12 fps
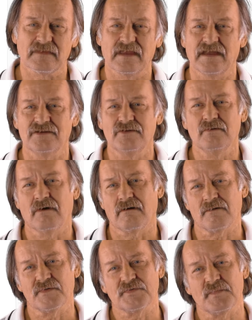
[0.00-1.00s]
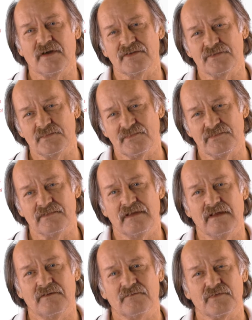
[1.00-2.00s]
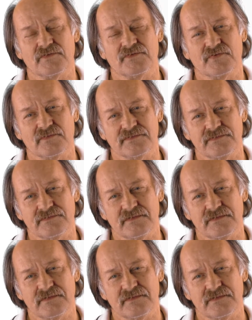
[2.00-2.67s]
and you are responsible for the choices